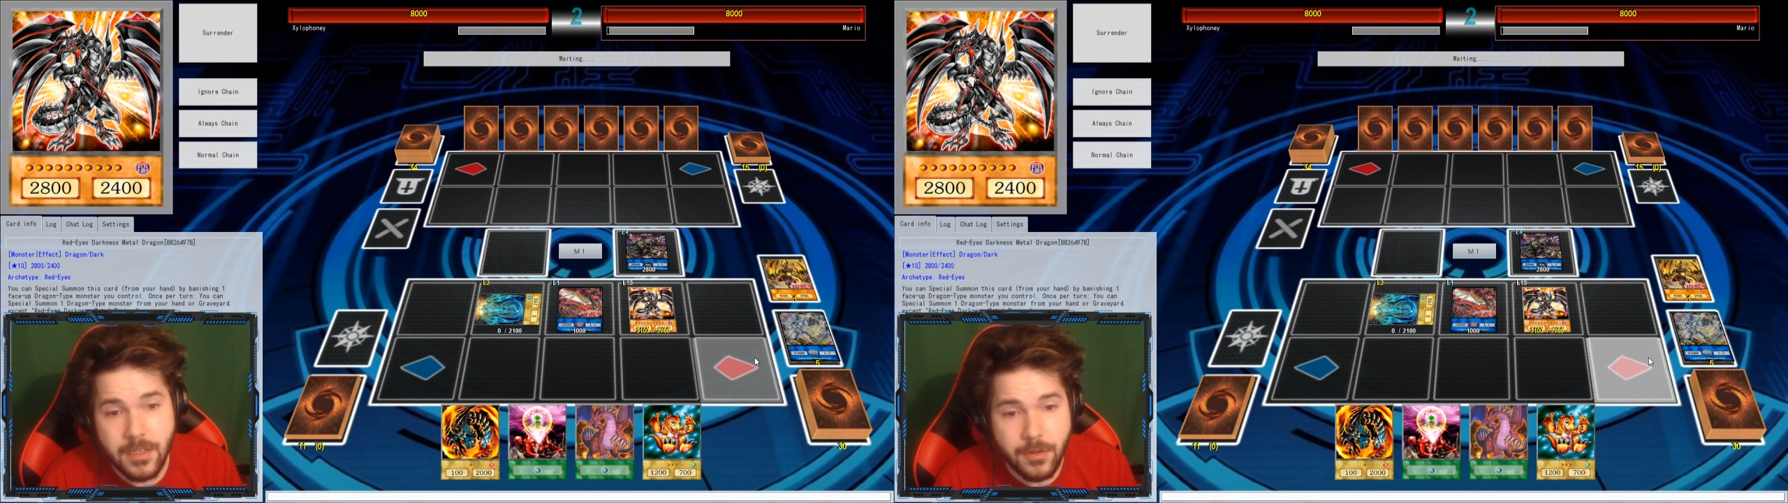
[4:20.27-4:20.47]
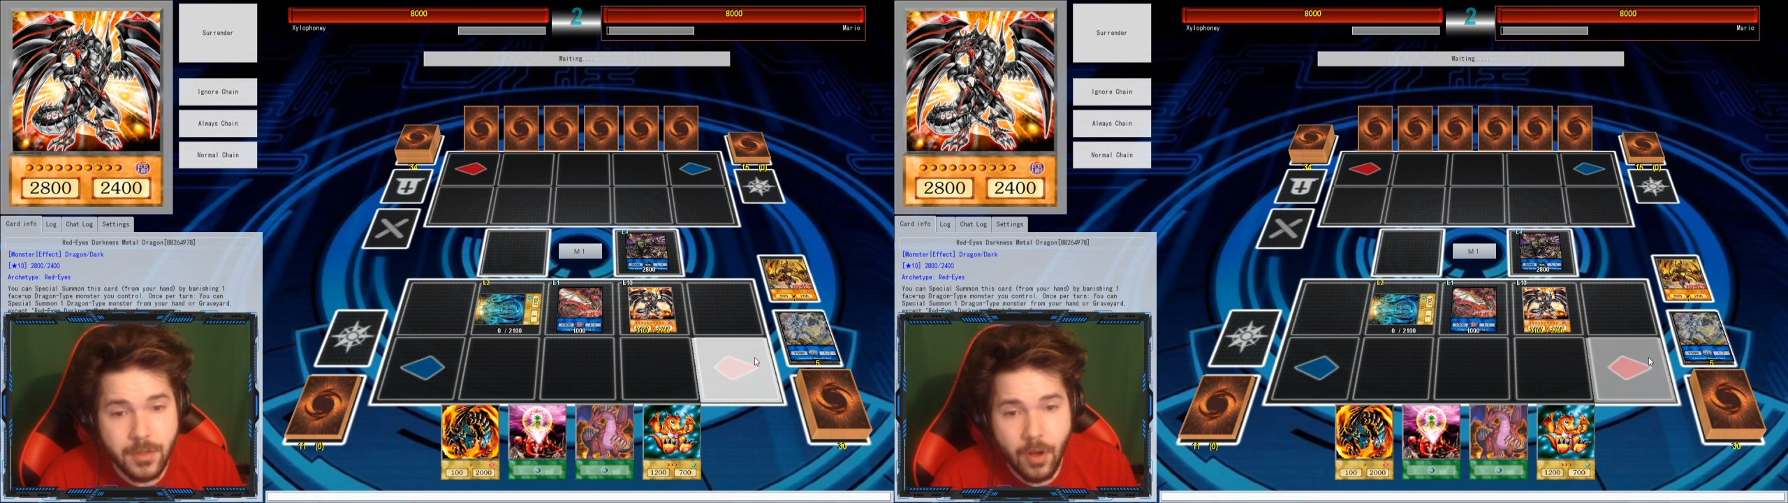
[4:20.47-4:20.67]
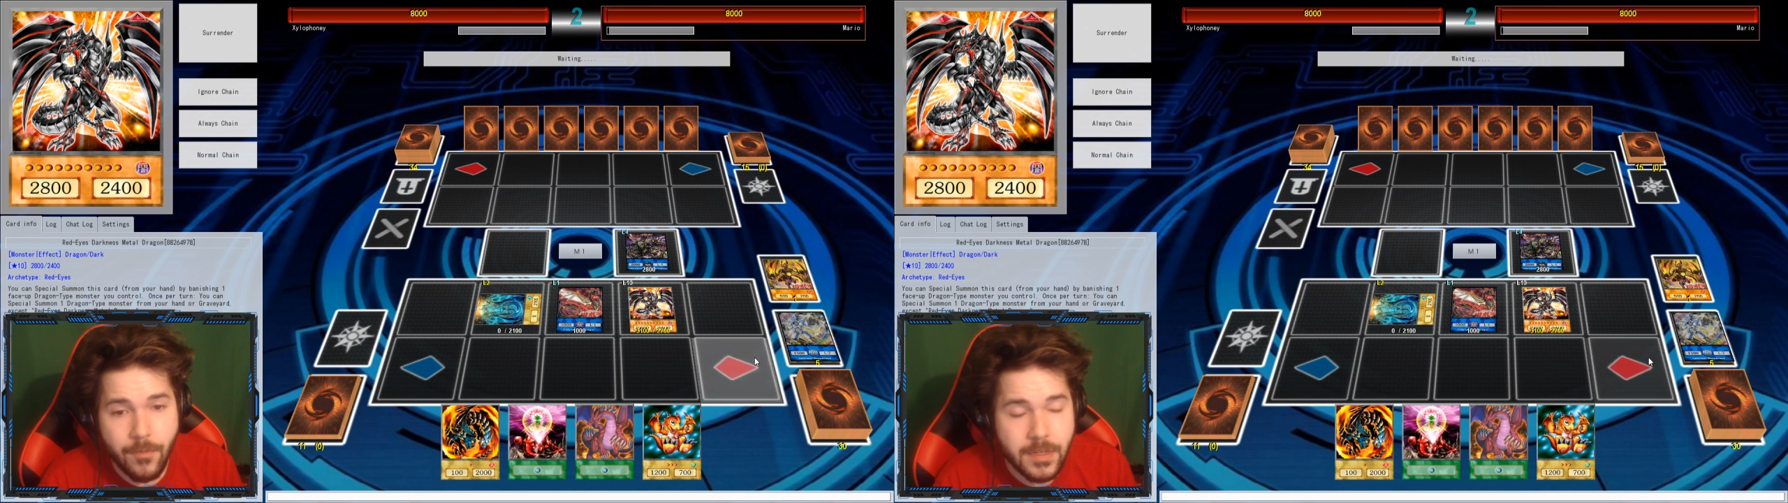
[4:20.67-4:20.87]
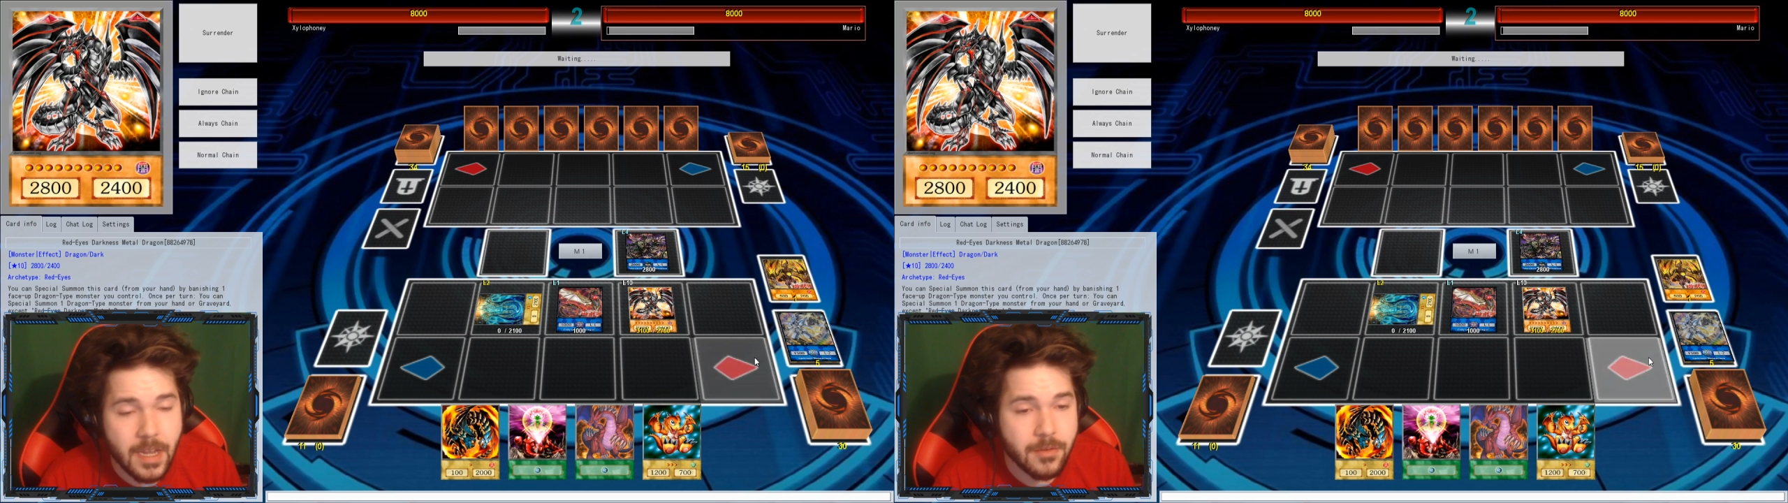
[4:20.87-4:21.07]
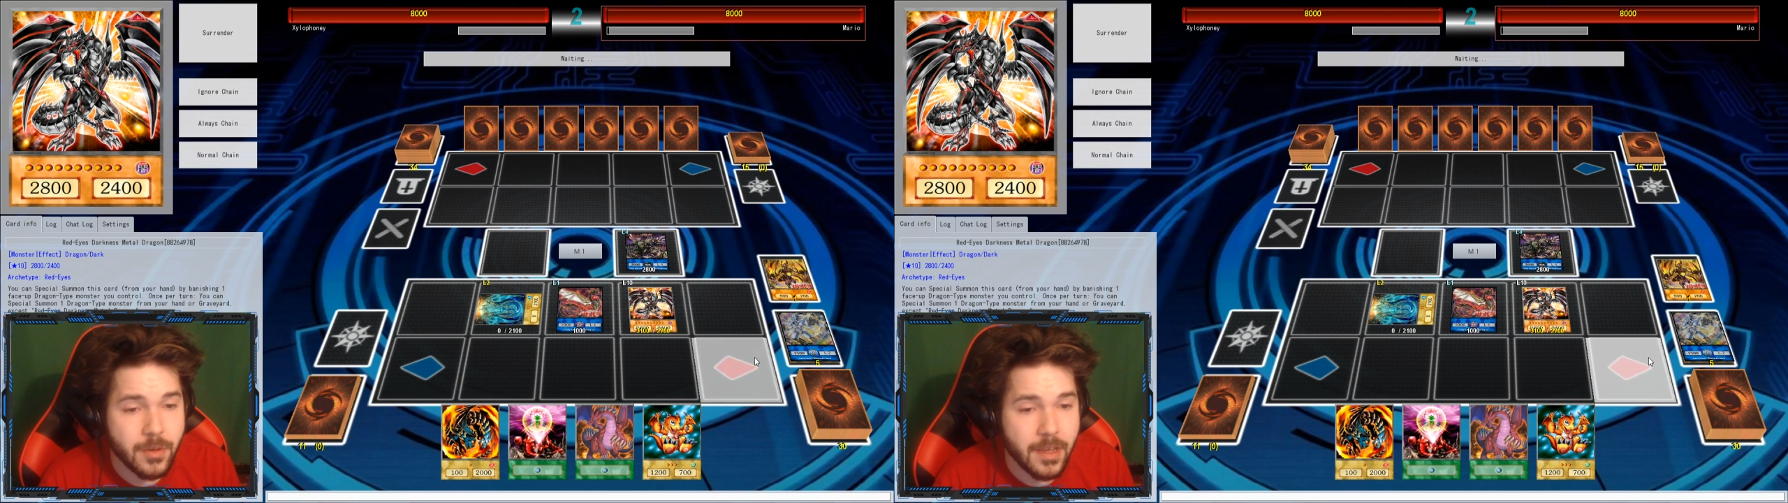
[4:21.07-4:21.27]
there's
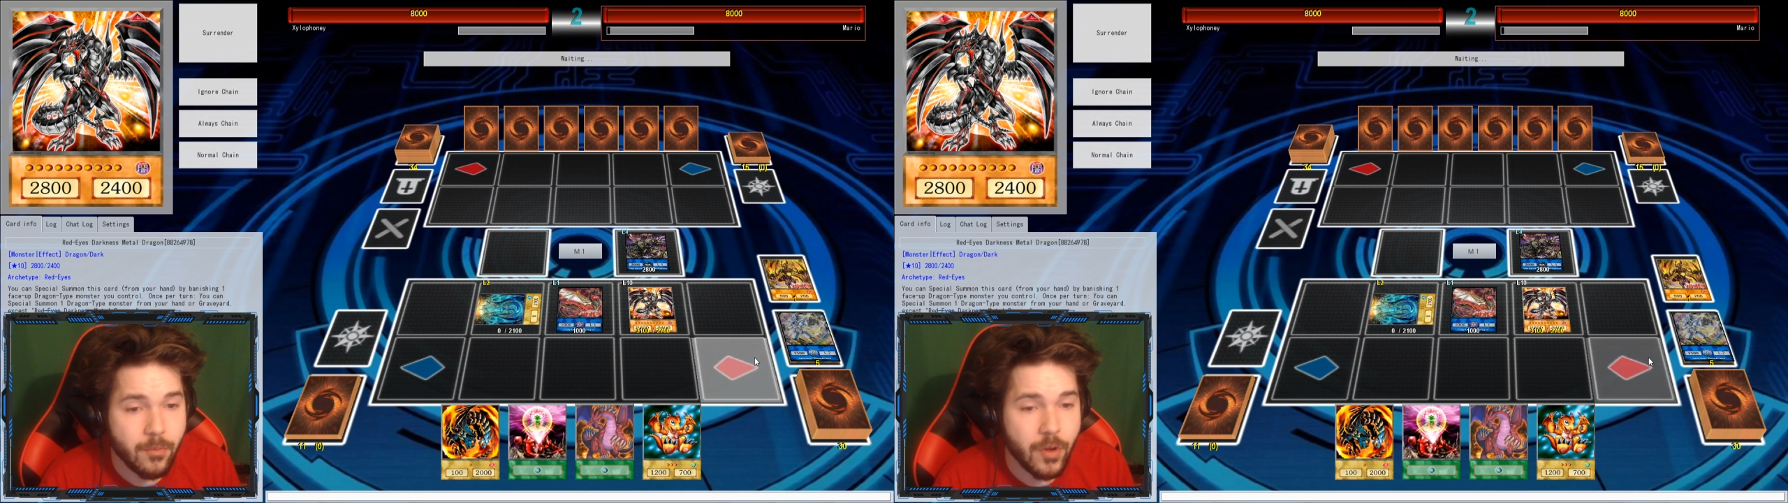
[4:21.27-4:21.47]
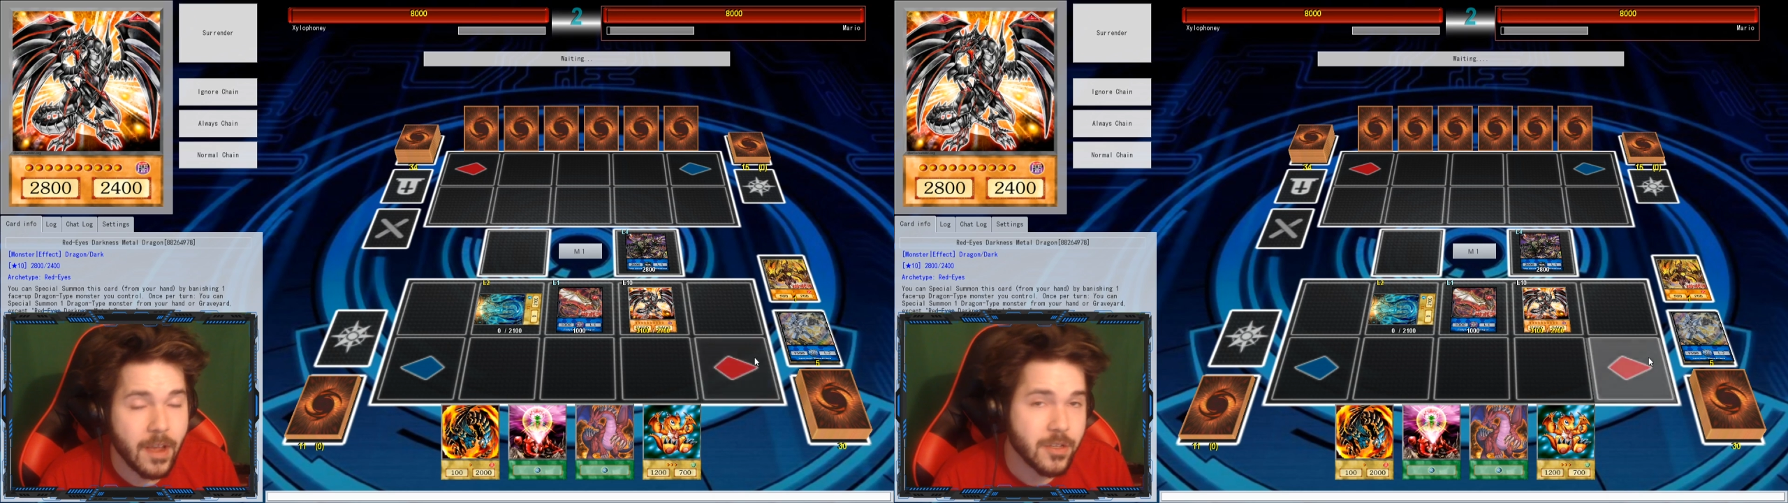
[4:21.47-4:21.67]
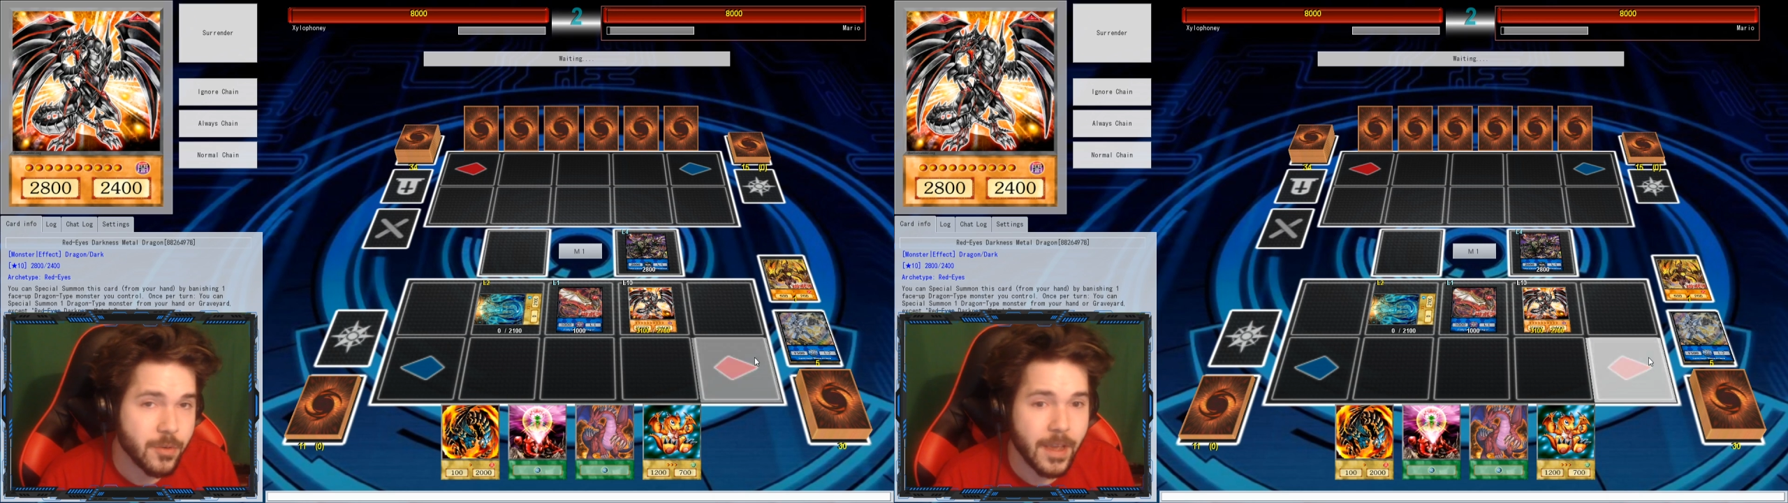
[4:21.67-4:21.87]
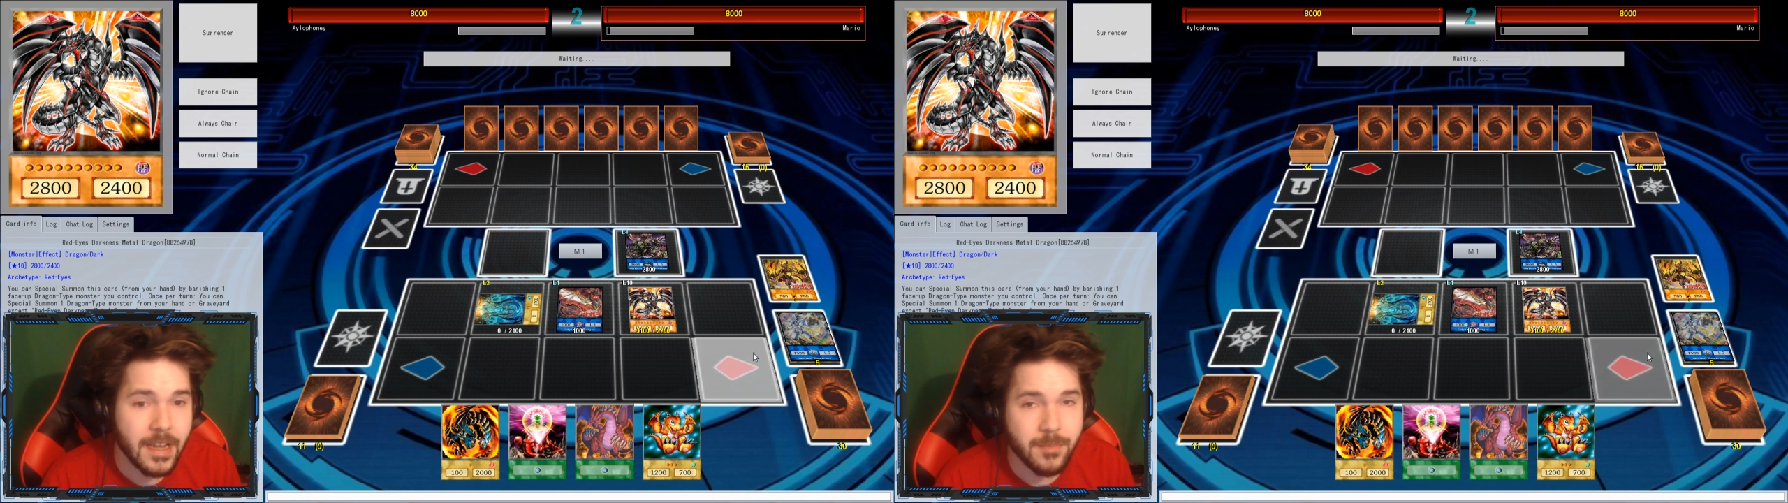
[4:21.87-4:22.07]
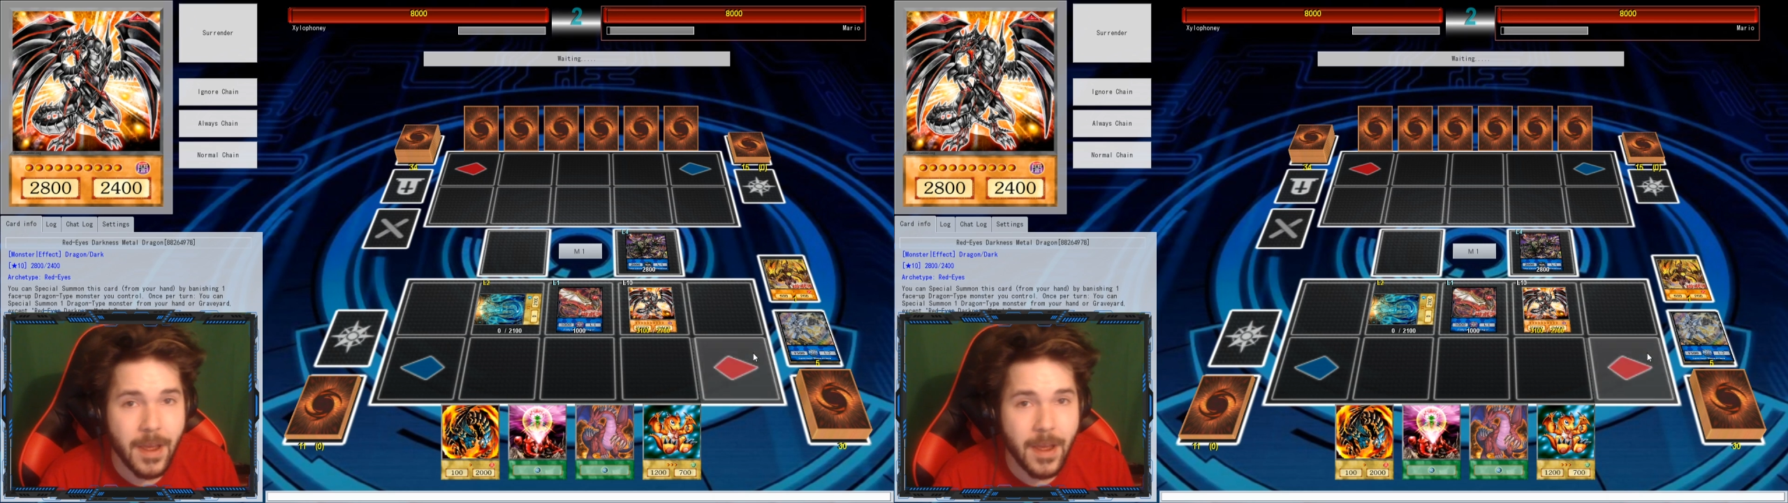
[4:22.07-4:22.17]
oftentimes when I can bring out two Chaos